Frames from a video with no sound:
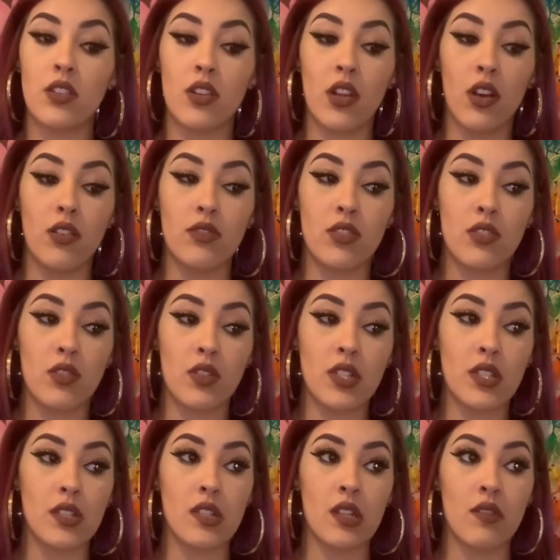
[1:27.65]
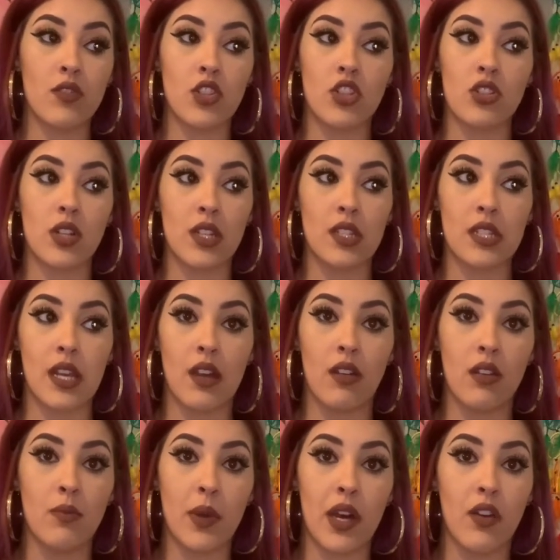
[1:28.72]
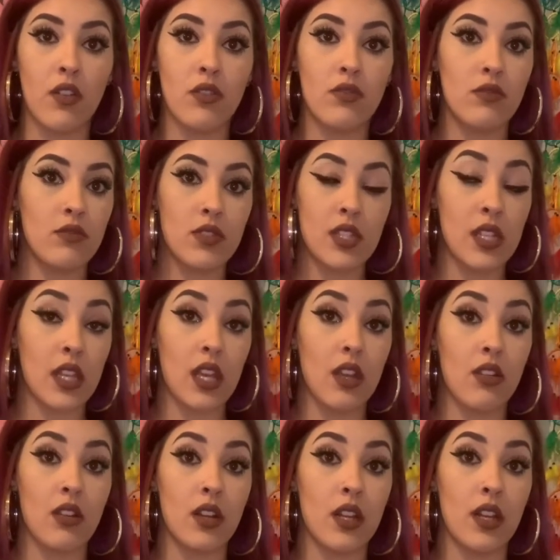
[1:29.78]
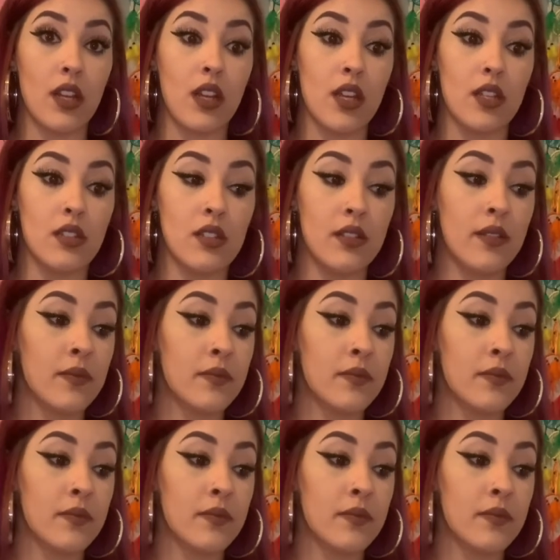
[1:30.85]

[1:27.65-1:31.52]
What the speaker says: You know, source is never stressed out about security and,